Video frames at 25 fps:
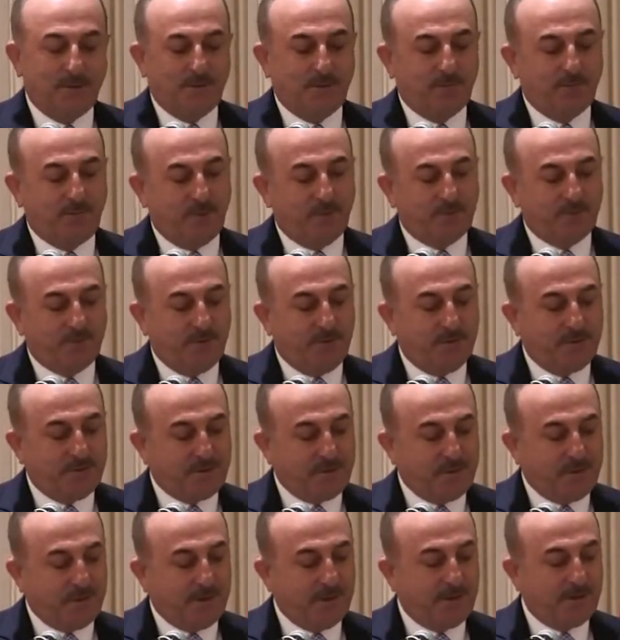What we
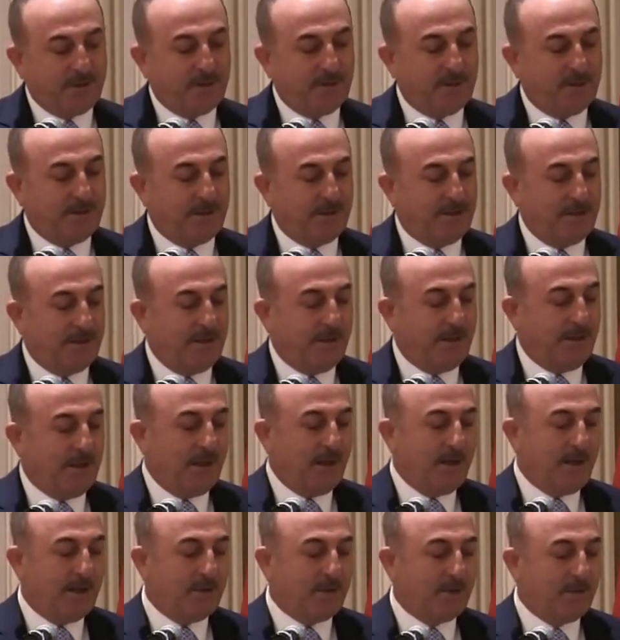think
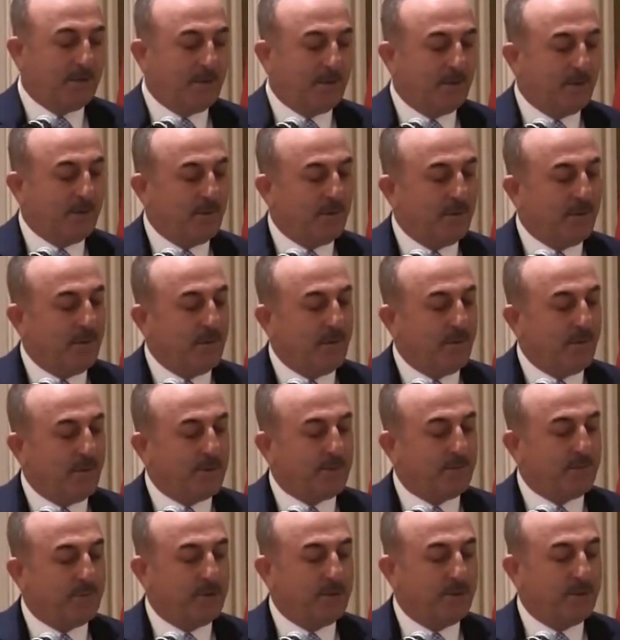and
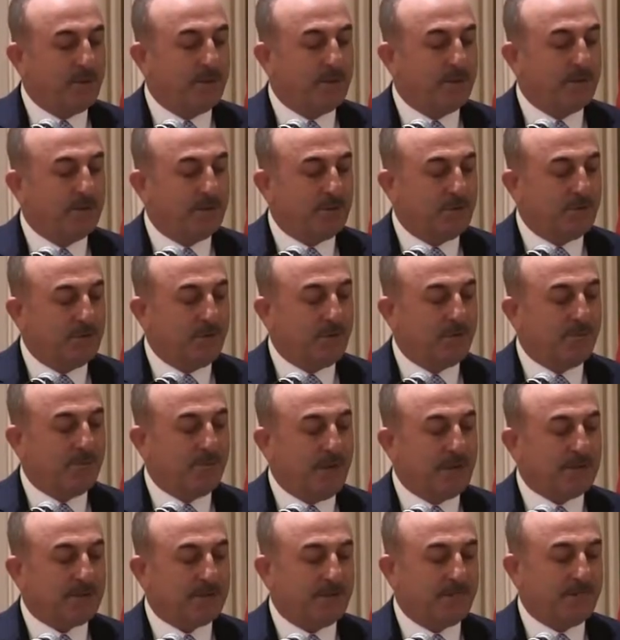what we do
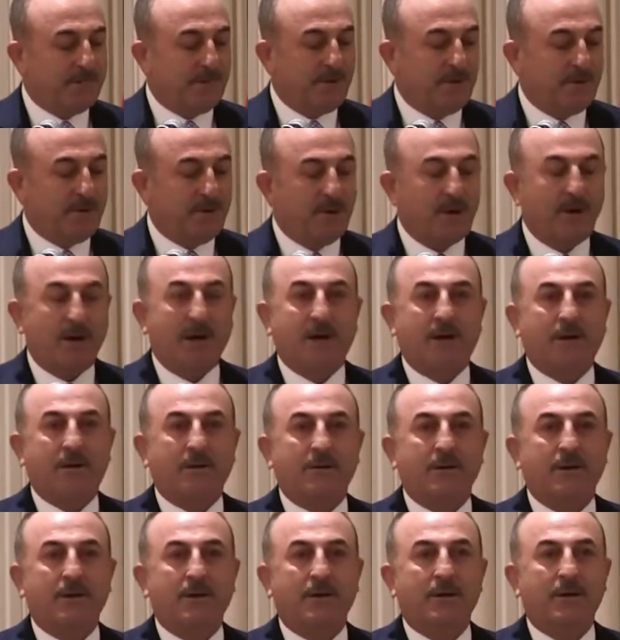matter for
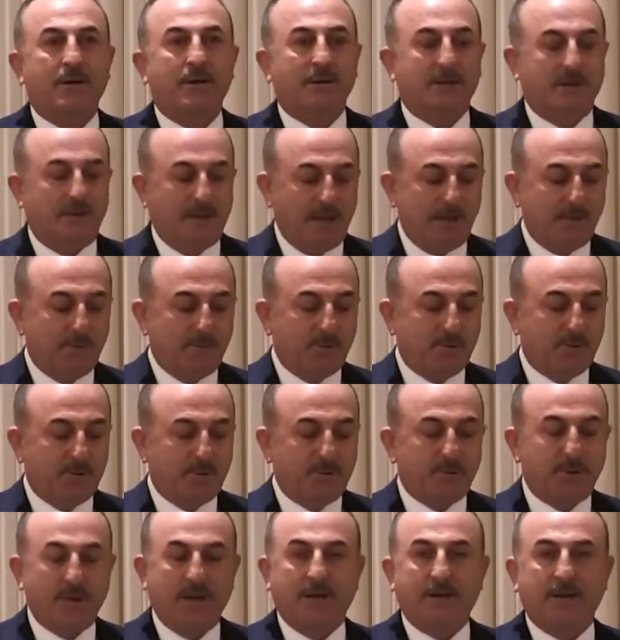our
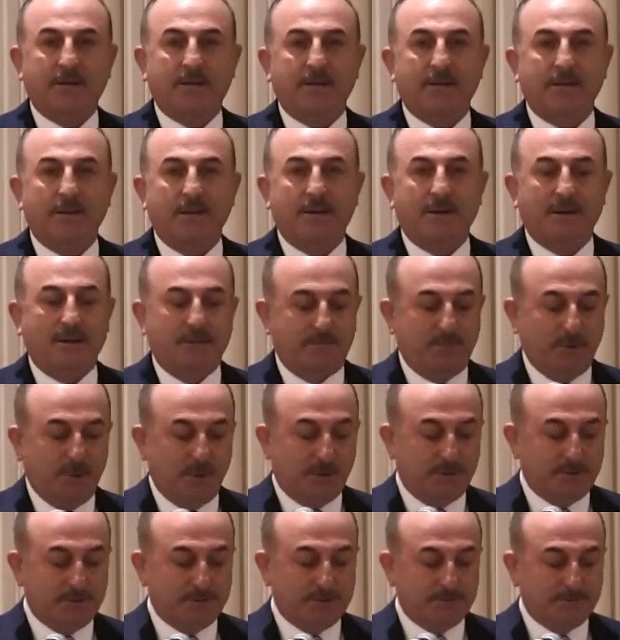neighborhood and
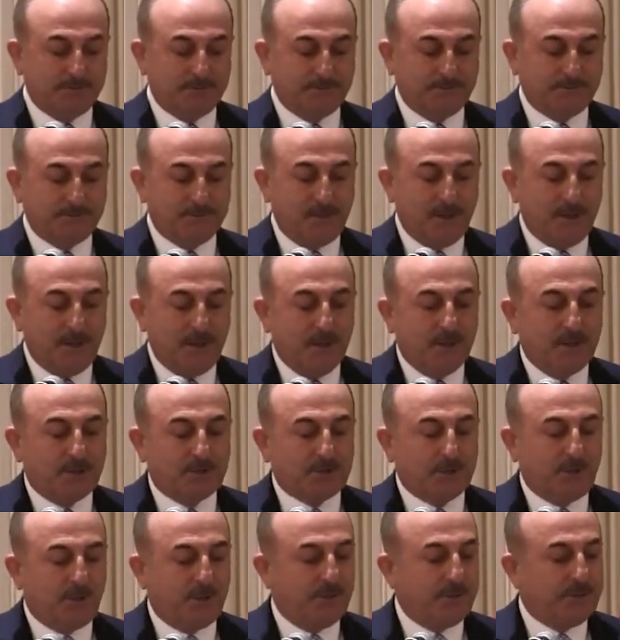beyond.
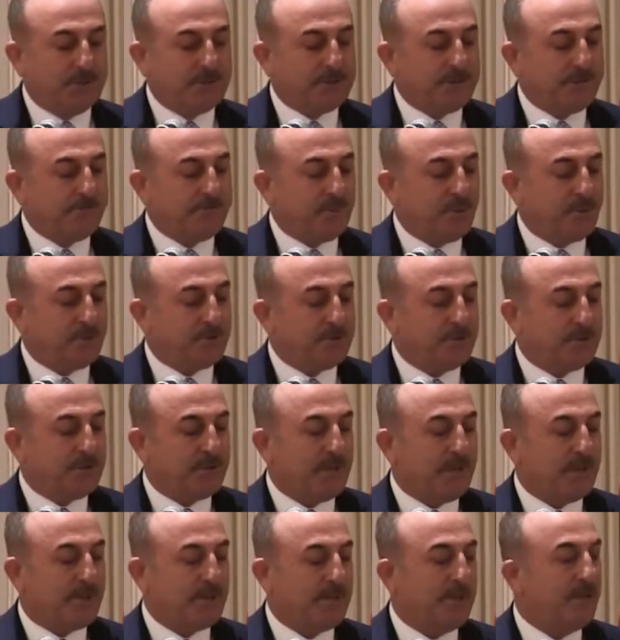So it is important
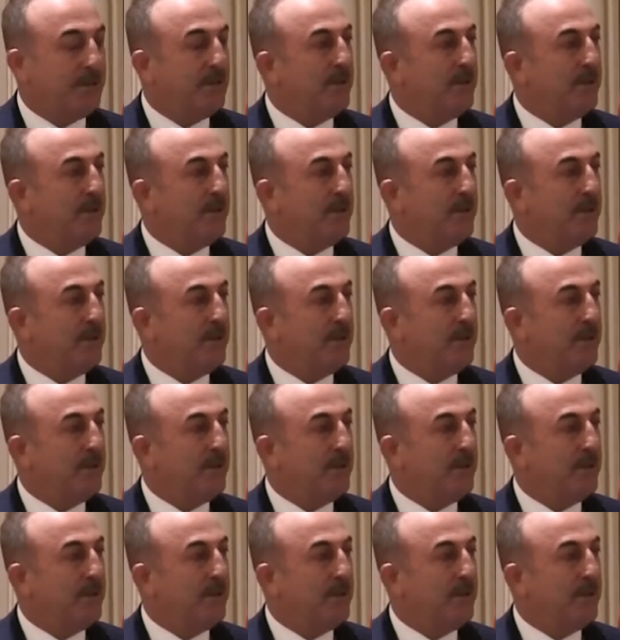that